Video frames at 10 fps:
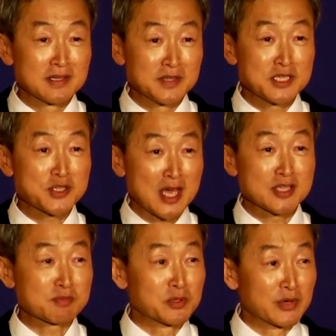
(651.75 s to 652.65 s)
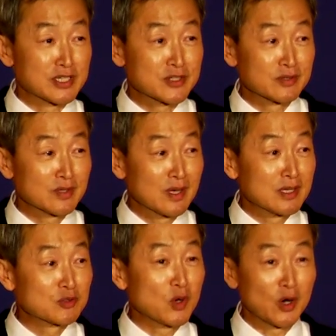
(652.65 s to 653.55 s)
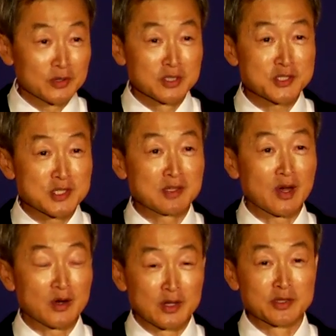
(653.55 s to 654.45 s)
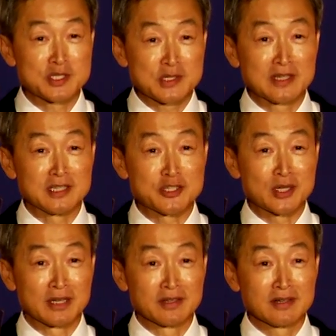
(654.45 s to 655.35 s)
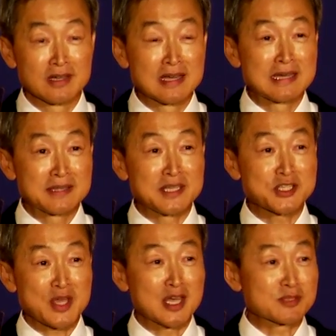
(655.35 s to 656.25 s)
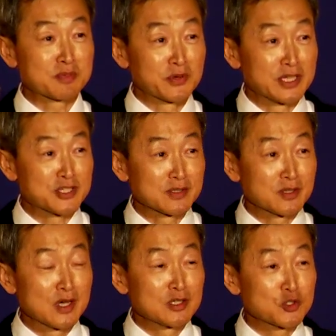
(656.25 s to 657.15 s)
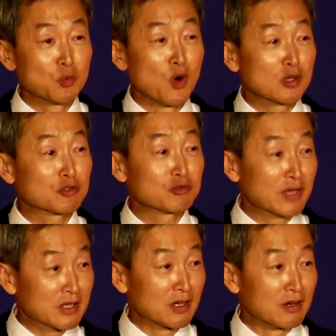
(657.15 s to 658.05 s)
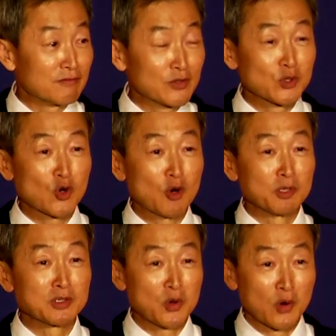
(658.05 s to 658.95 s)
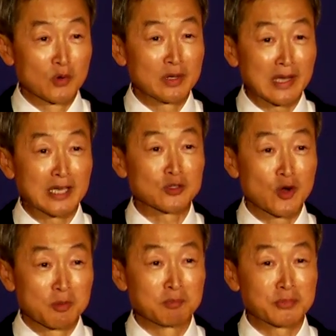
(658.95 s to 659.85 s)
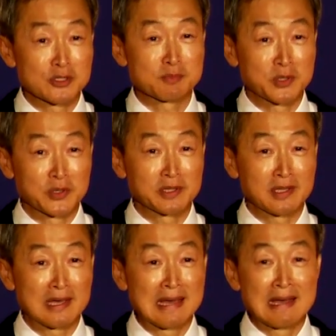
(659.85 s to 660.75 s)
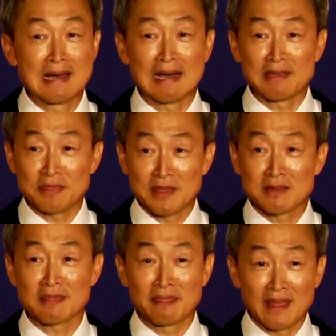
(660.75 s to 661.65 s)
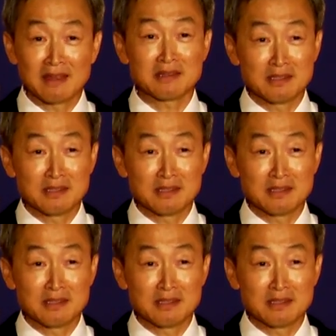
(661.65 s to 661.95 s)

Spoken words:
this aspiration to understand each other, this aspiration to work together for the common goal and common prosperity, I think that,